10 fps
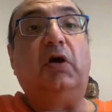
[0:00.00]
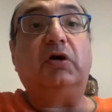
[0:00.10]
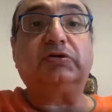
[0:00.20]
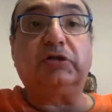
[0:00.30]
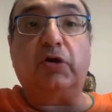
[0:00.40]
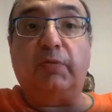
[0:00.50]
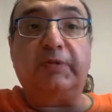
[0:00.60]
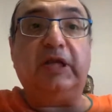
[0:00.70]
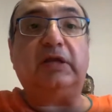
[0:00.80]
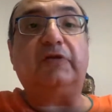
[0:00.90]
Oscar
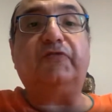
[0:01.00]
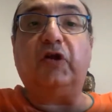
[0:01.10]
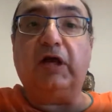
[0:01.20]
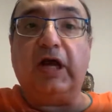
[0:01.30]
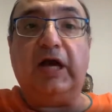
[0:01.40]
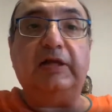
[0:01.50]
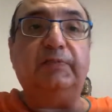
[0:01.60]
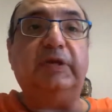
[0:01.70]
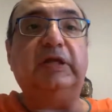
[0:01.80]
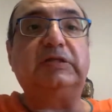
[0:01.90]
nominated for Lagan,
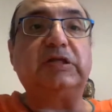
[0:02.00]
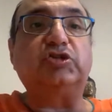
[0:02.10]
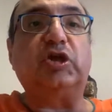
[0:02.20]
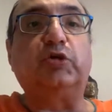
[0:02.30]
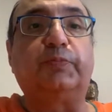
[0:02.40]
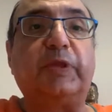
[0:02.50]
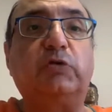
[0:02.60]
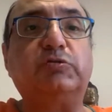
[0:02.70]
be it Sanjay Gupta,